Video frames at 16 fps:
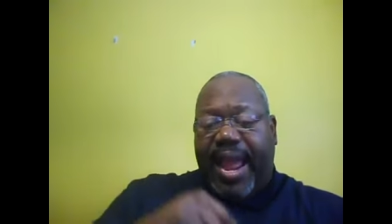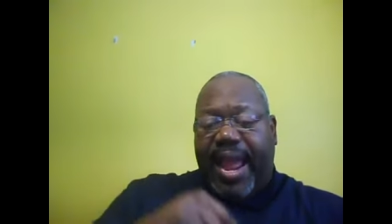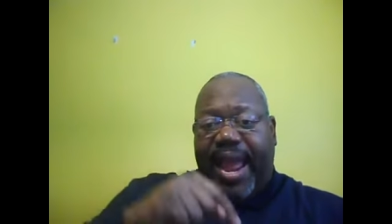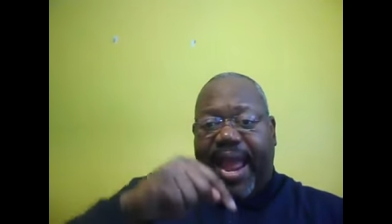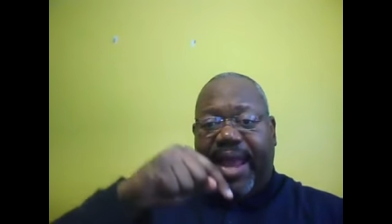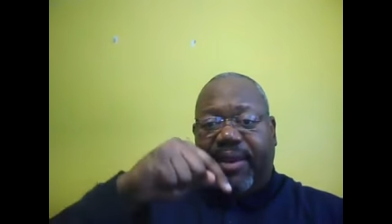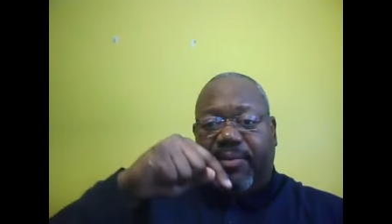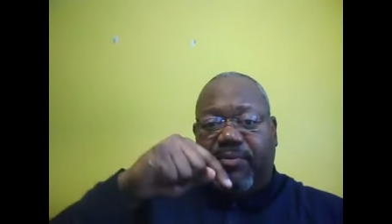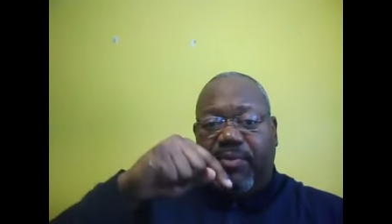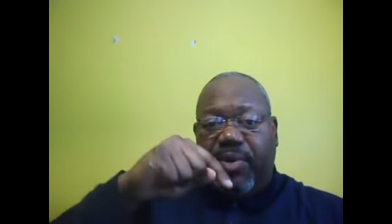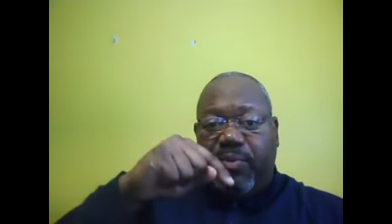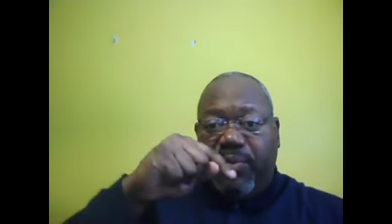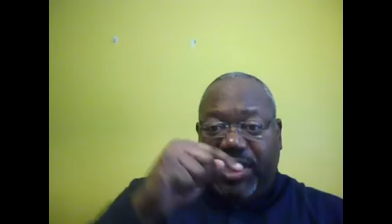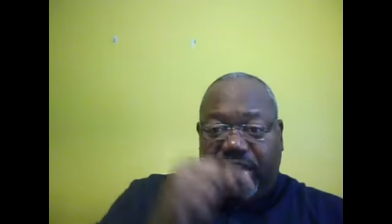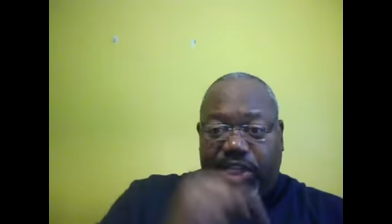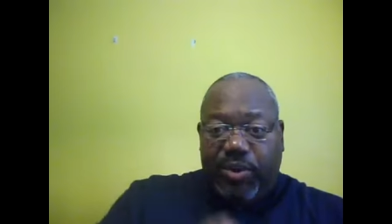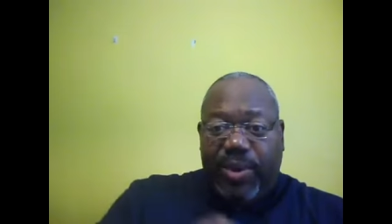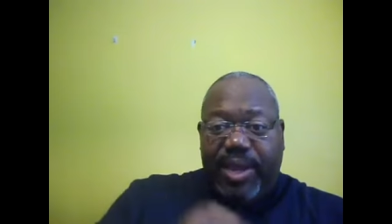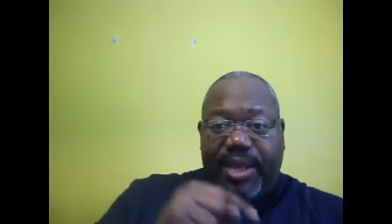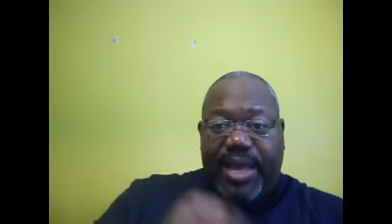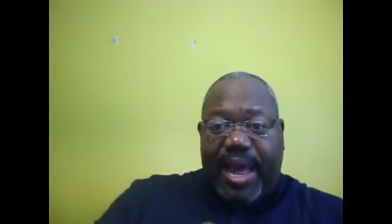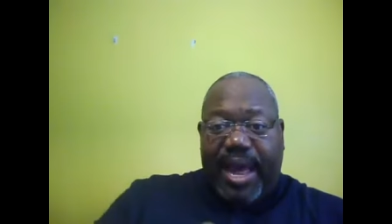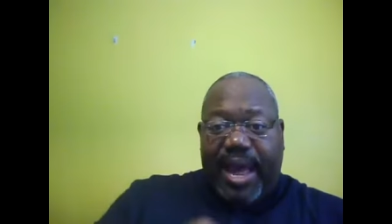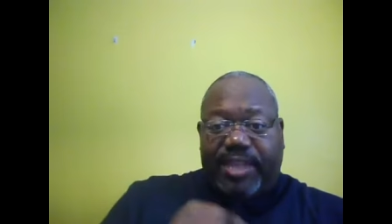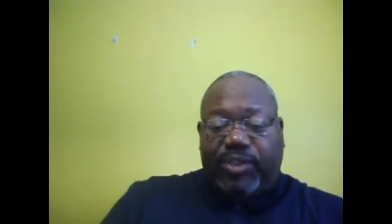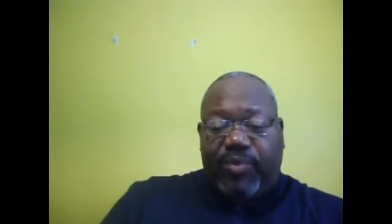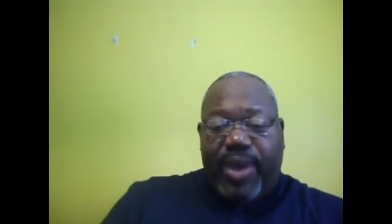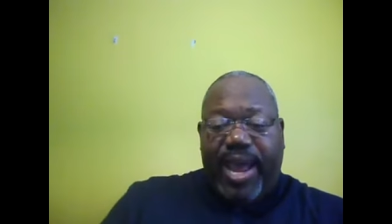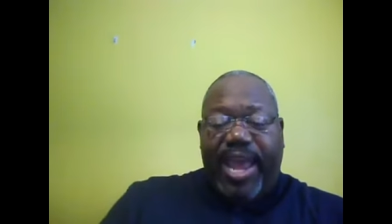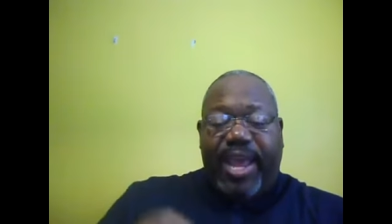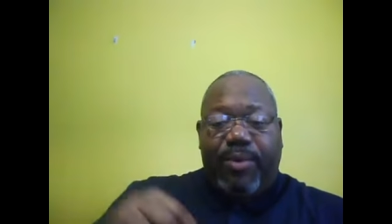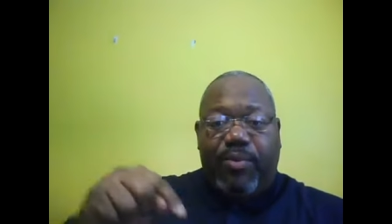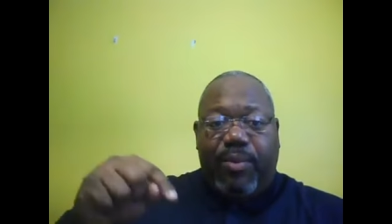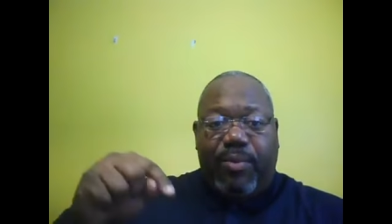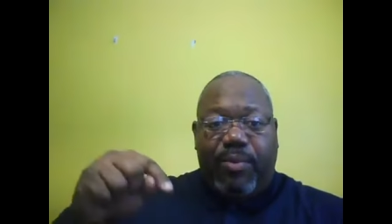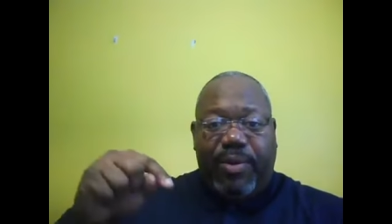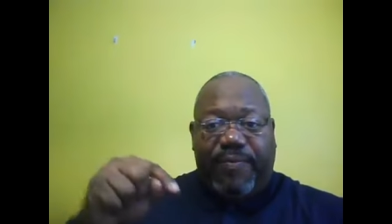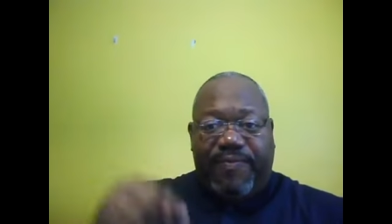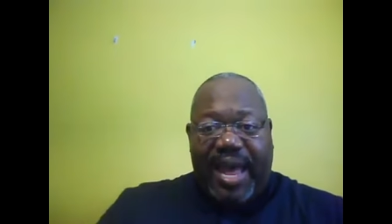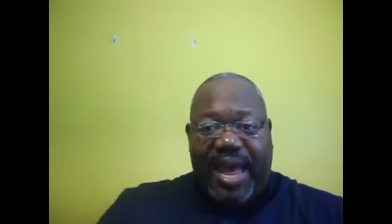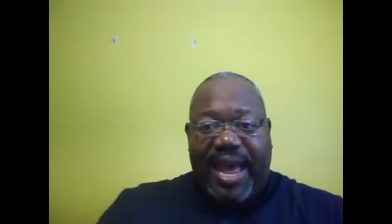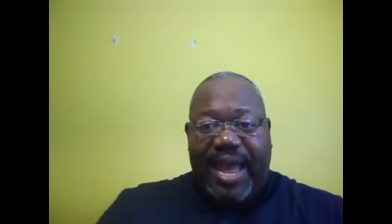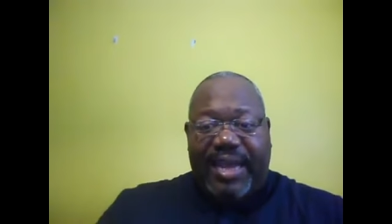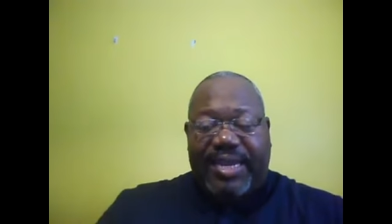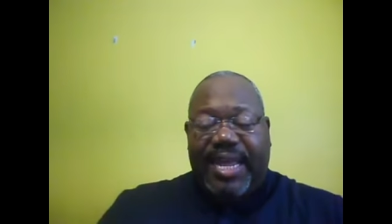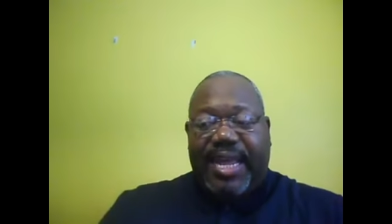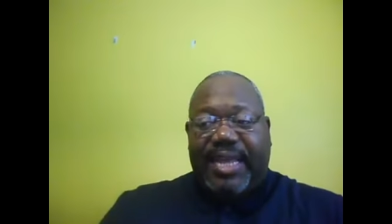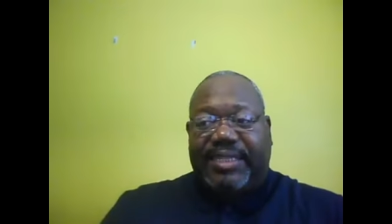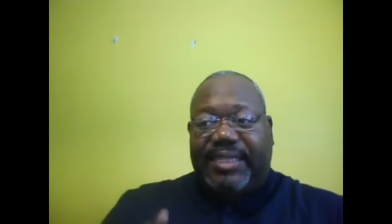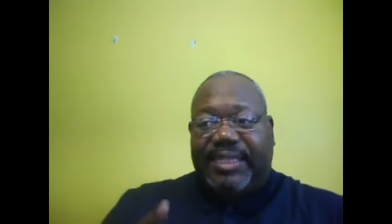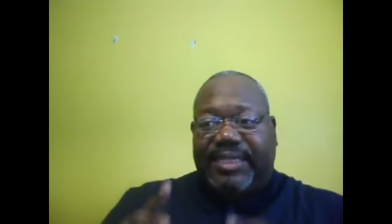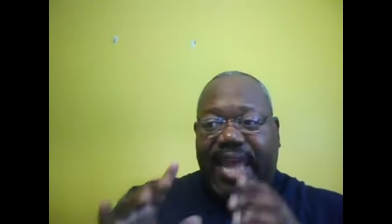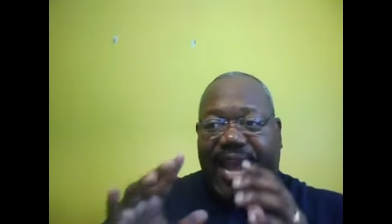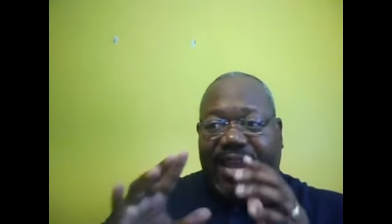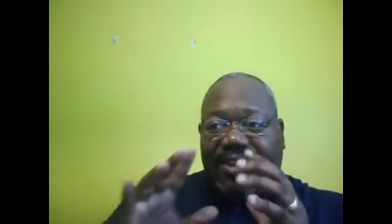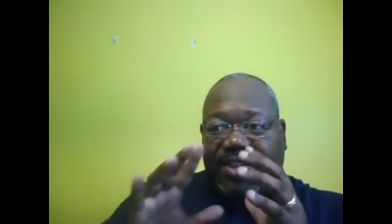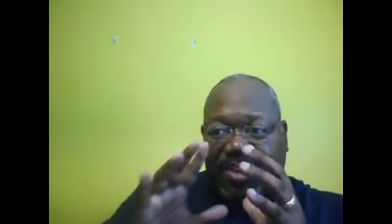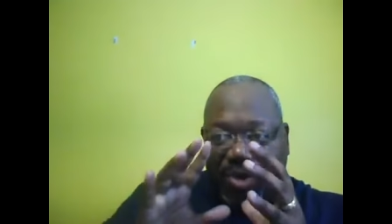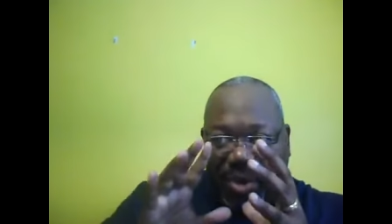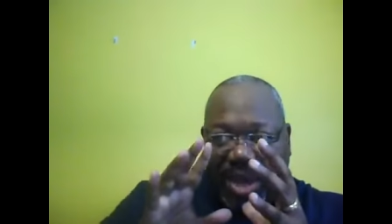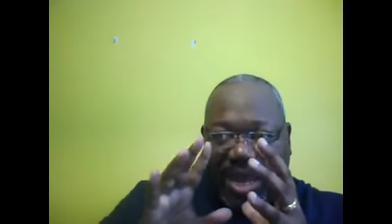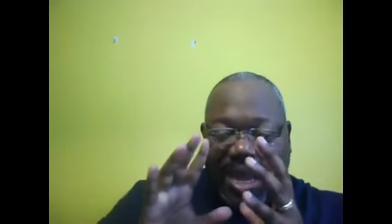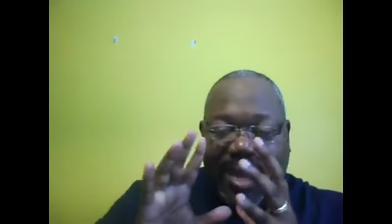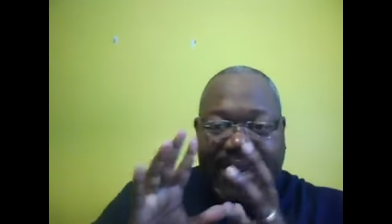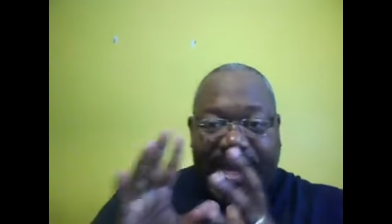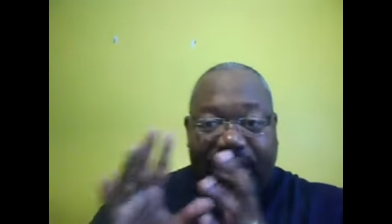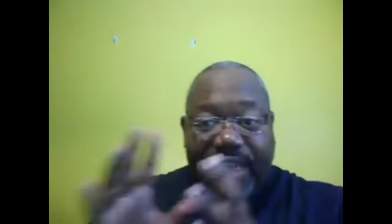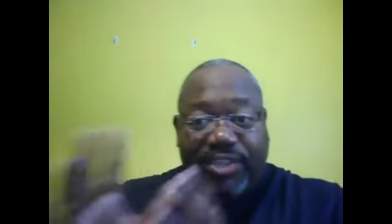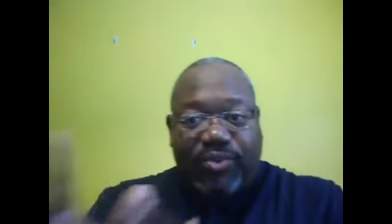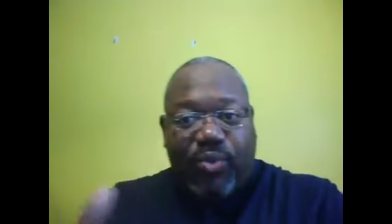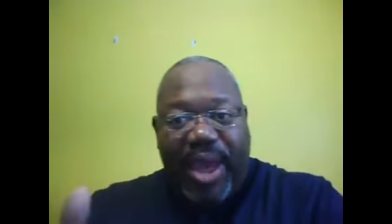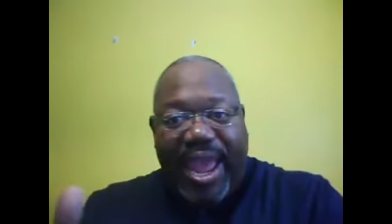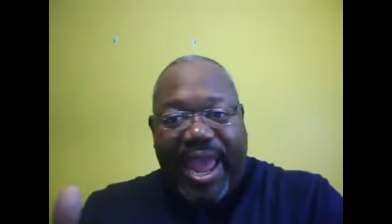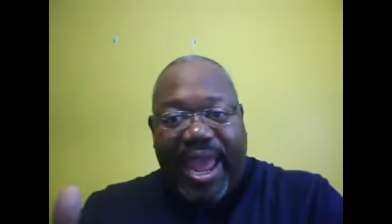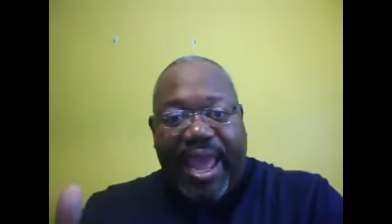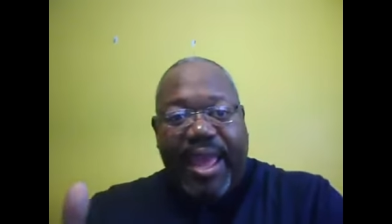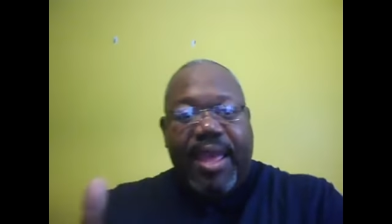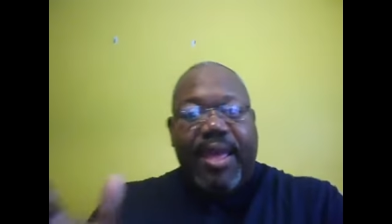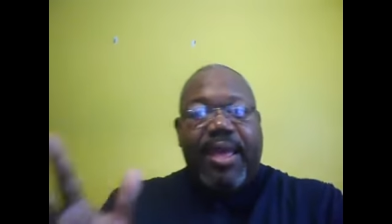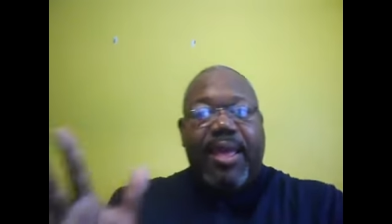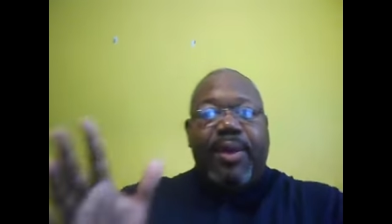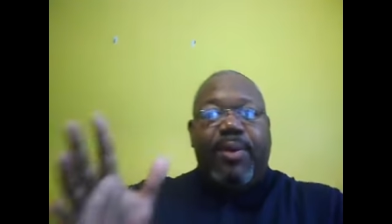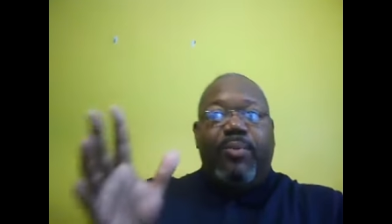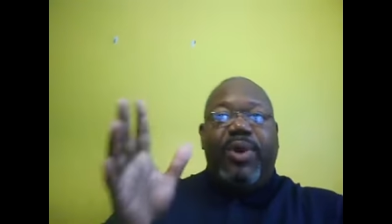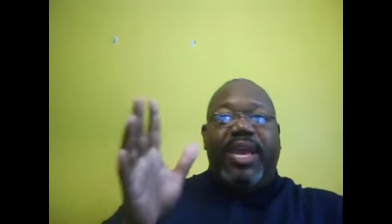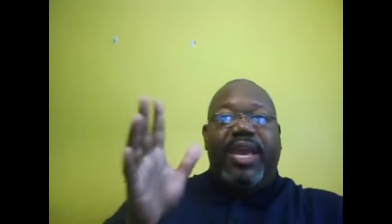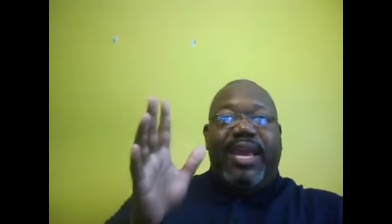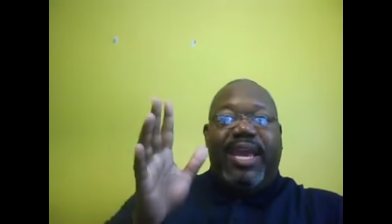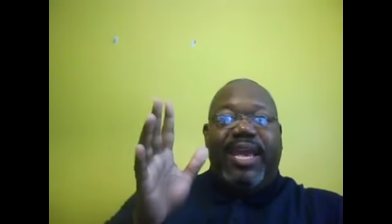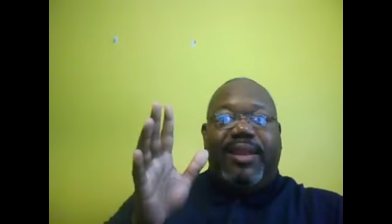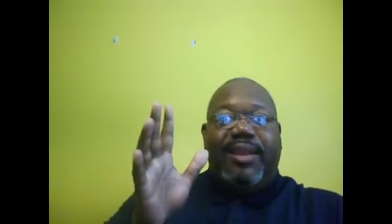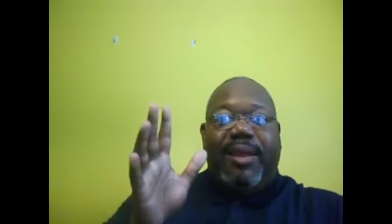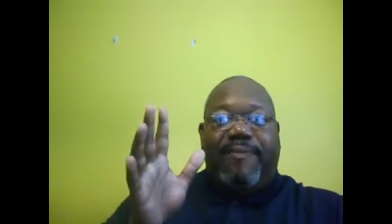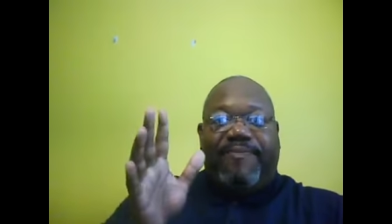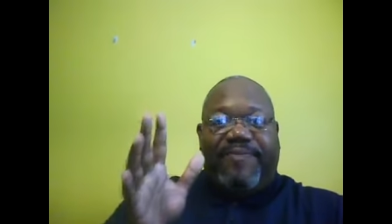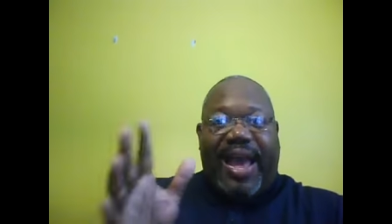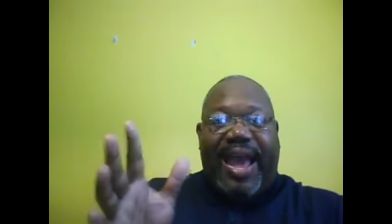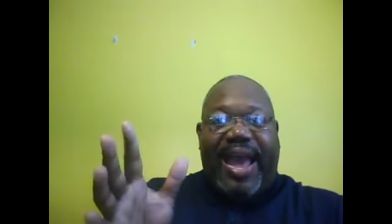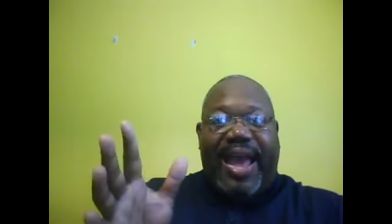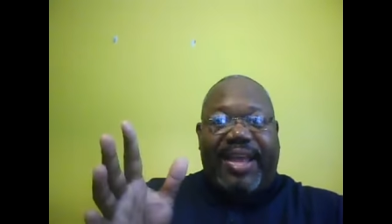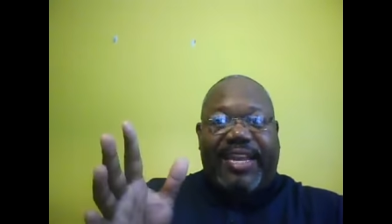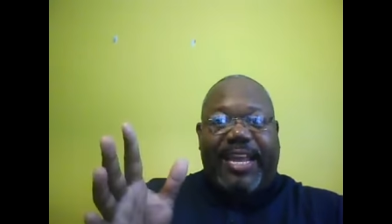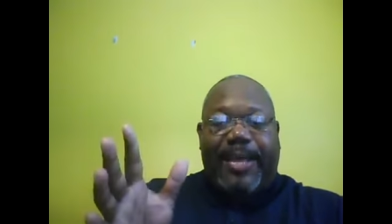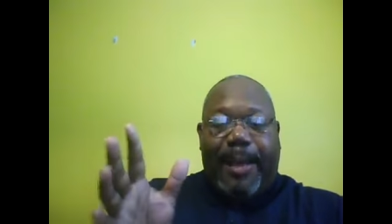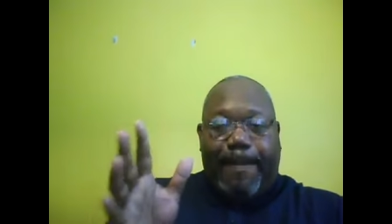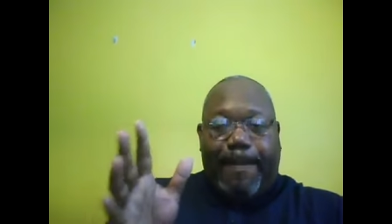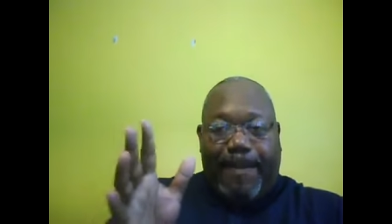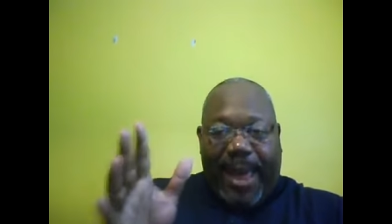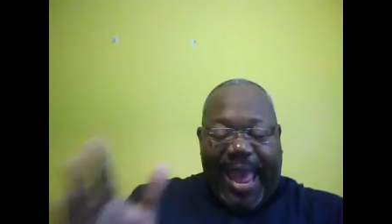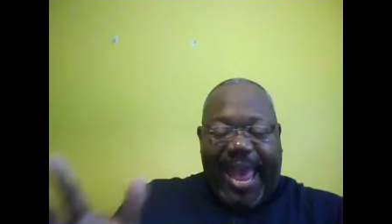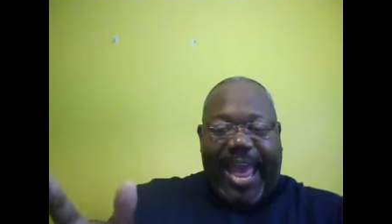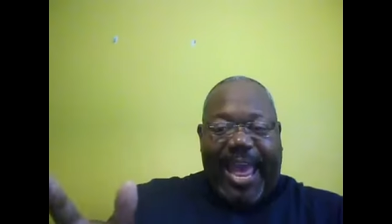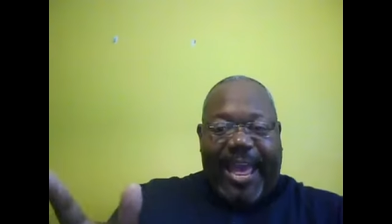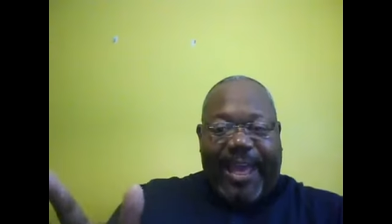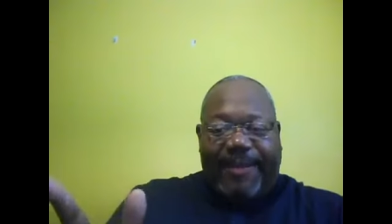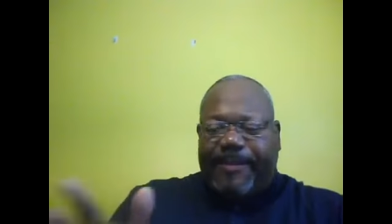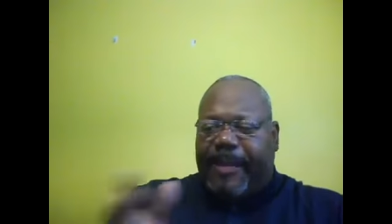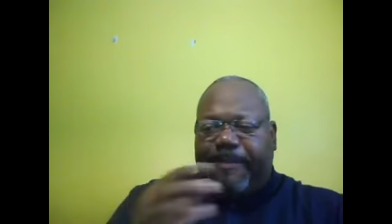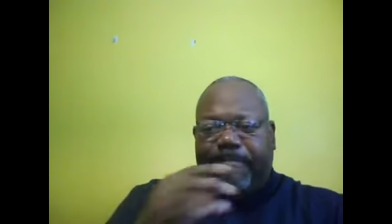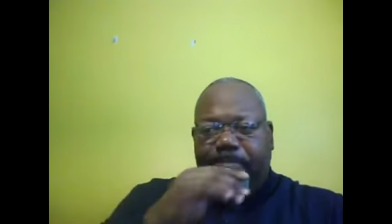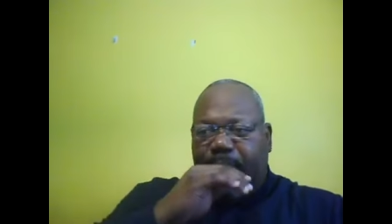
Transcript: And when we do it God's way, what we find is is that doing it His way, we end up finding a path.